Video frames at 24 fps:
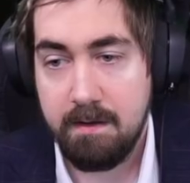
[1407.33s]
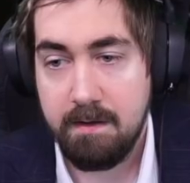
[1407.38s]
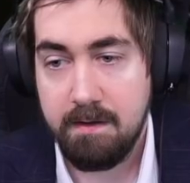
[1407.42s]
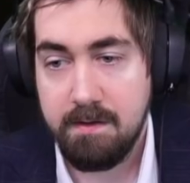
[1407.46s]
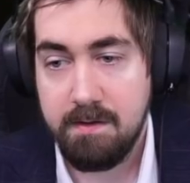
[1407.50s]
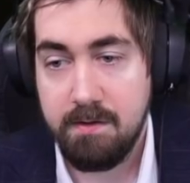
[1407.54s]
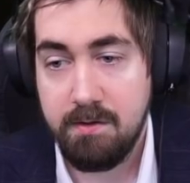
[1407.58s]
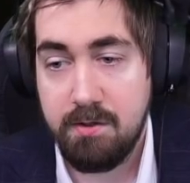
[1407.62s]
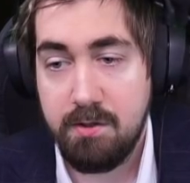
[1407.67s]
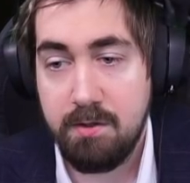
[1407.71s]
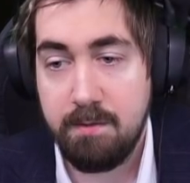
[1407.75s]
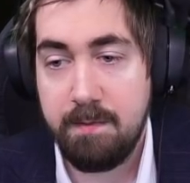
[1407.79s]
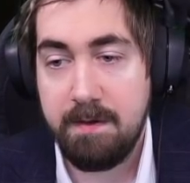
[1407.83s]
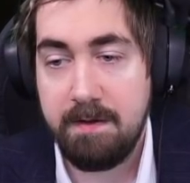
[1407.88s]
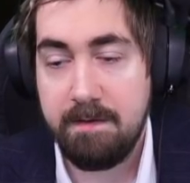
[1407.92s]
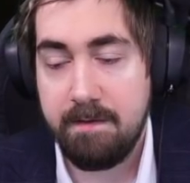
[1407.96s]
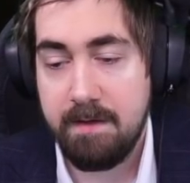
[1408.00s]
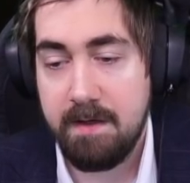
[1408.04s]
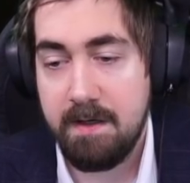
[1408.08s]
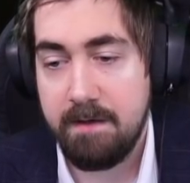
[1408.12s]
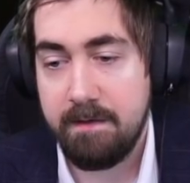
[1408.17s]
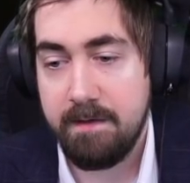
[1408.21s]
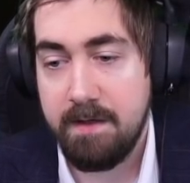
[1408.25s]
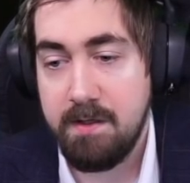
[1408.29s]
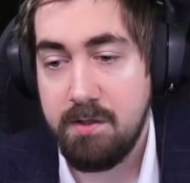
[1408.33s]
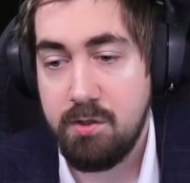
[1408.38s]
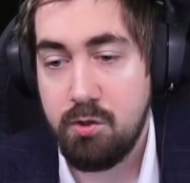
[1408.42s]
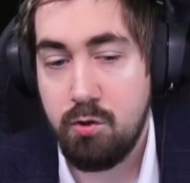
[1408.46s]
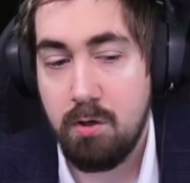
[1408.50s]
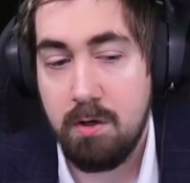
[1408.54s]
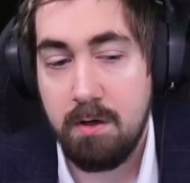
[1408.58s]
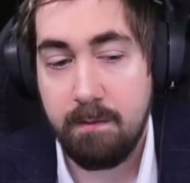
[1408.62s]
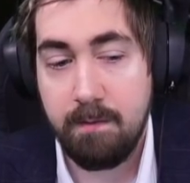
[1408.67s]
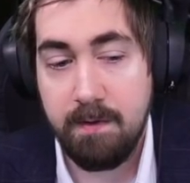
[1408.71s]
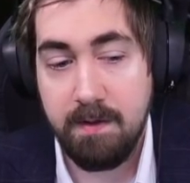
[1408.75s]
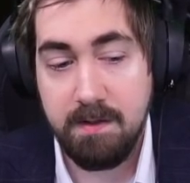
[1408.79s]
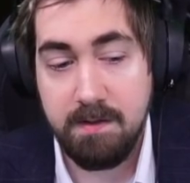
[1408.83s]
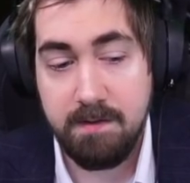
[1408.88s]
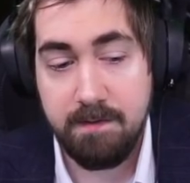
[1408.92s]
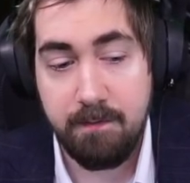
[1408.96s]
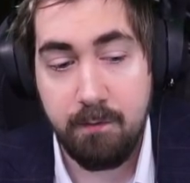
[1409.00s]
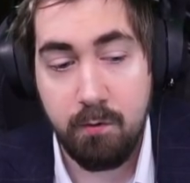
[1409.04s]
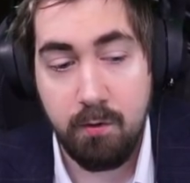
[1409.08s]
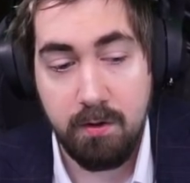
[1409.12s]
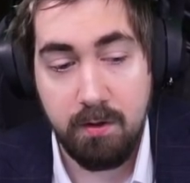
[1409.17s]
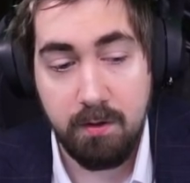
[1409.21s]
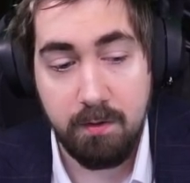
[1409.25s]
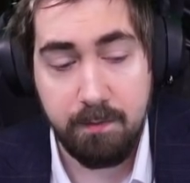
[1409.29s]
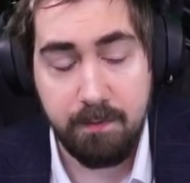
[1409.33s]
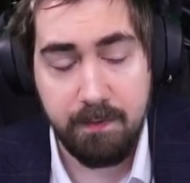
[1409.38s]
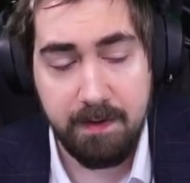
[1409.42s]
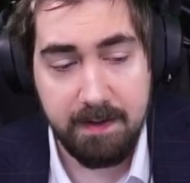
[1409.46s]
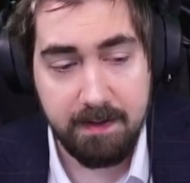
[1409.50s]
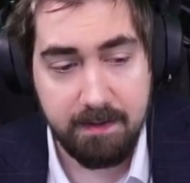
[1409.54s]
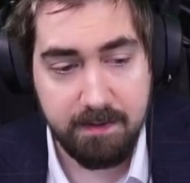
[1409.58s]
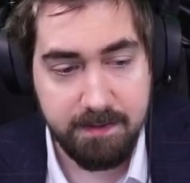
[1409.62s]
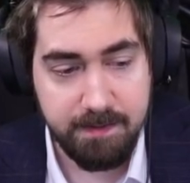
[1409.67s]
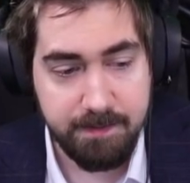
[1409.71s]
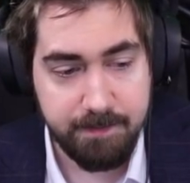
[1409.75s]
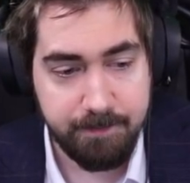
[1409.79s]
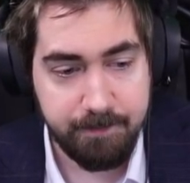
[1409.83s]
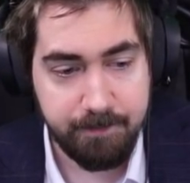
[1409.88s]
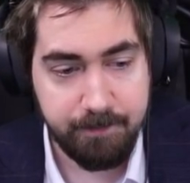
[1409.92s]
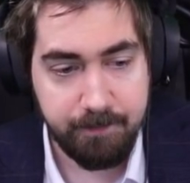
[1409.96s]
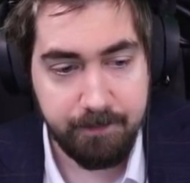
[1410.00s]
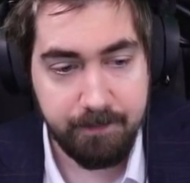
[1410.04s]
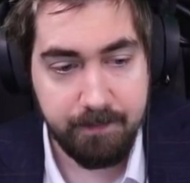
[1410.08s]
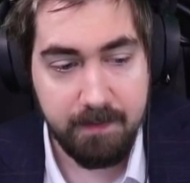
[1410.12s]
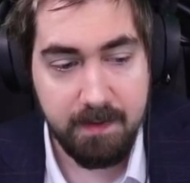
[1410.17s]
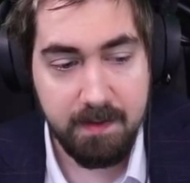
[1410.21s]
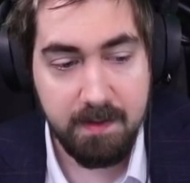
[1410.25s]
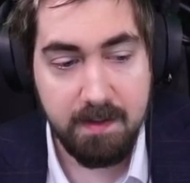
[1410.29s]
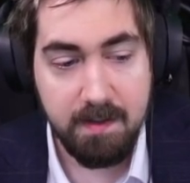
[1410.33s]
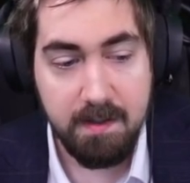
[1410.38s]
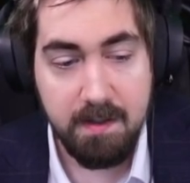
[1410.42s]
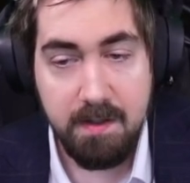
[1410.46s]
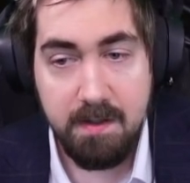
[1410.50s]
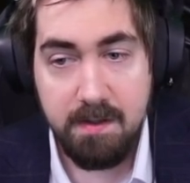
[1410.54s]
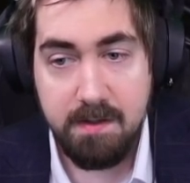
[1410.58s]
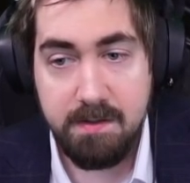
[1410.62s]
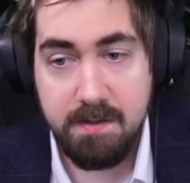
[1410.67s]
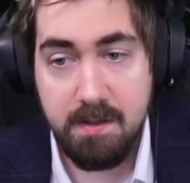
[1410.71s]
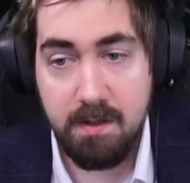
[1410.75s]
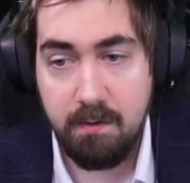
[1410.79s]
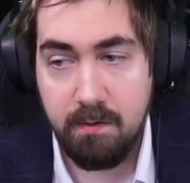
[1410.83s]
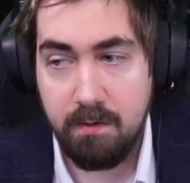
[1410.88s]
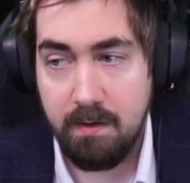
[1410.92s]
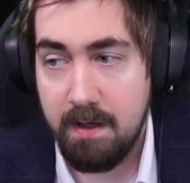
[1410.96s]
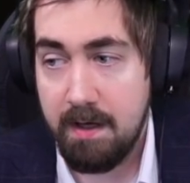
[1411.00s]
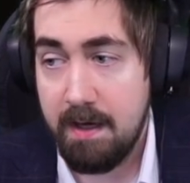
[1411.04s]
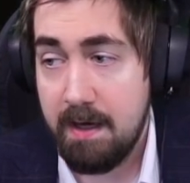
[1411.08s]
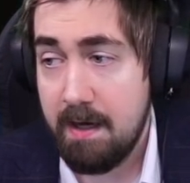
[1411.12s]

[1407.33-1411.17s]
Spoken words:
So it should be very, very strong builds for new players. So,